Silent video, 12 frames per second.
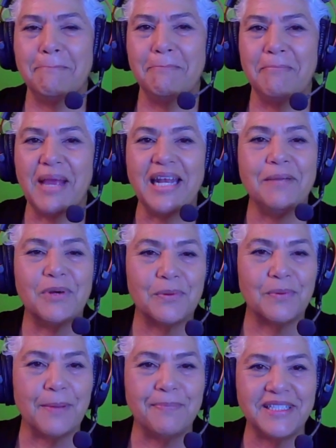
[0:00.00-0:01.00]
many more
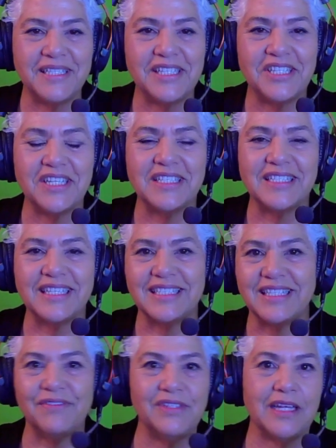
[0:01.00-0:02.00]
repetitions because
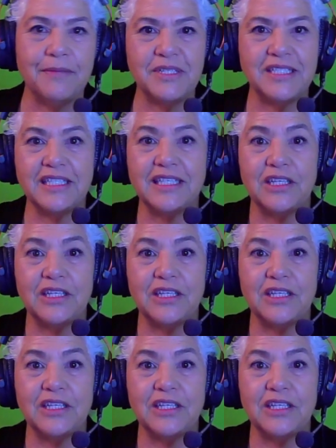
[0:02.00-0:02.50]
every time you steal it,